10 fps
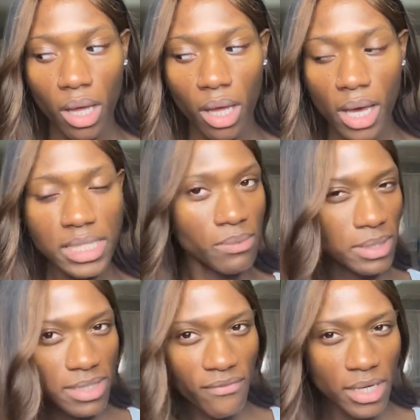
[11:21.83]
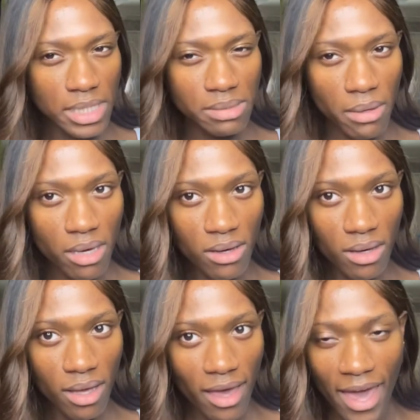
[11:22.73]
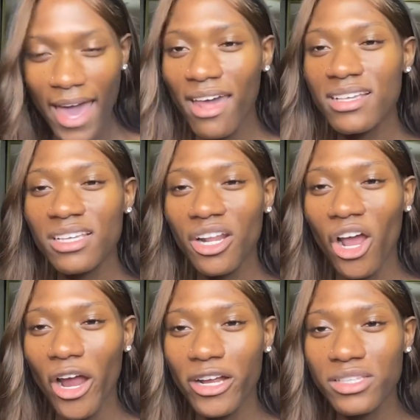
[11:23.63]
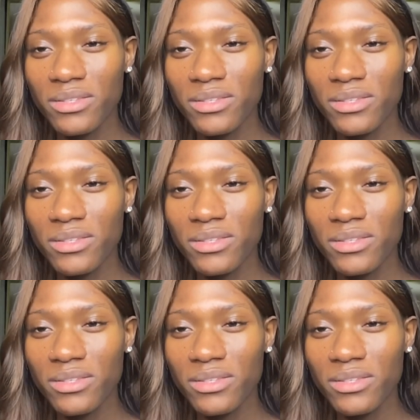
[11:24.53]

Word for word: I said, what's that fucking smell? And I started hurting.